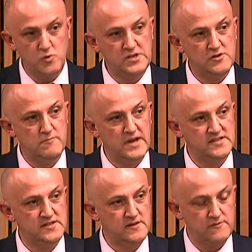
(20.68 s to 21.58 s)
we do
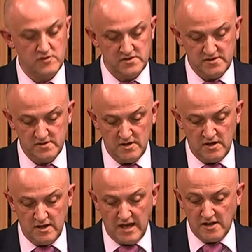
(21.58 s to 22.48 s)
makes a difference.
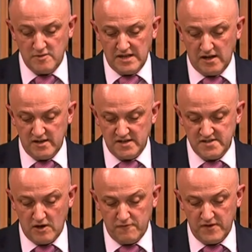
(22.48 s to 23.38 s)
And in the Middle East,
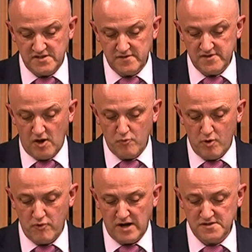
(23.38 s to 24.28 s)
our offensive cyber
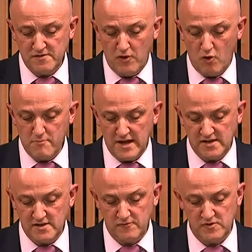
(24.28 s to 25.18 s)
operators have helped make a
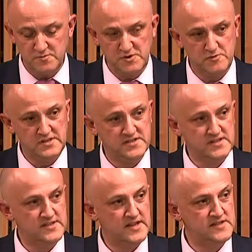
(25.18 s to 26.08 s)
difference between
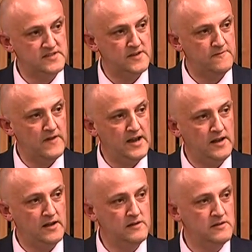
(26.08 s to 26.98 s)
success and
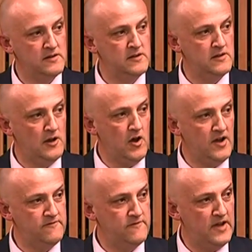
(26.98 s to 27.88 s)
failure,
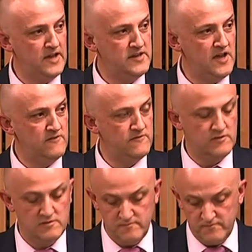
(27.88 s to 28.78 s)
life and death.
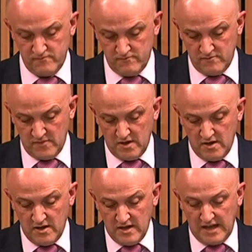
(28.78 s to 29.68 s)

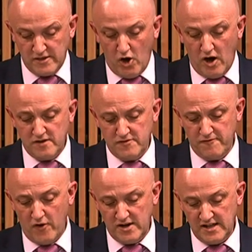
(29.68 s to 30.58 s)
At the height of the
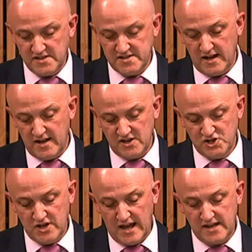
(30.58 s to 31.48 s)
fight against
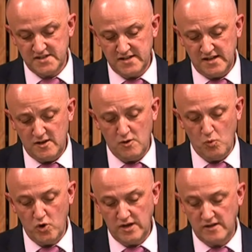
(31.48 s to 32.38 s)
Daesh, ASD,
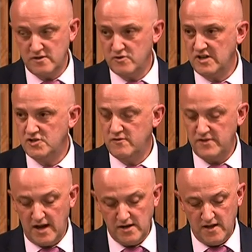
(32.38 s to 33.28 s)
working at the direction of the
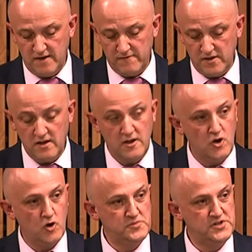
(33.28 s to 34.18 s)
ADF,
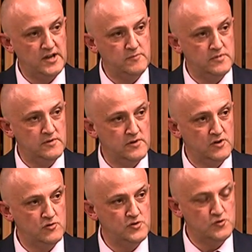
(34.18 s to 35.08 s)
helped shape a
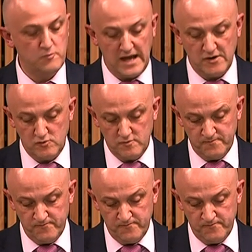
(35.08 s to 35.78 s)
crucial battle.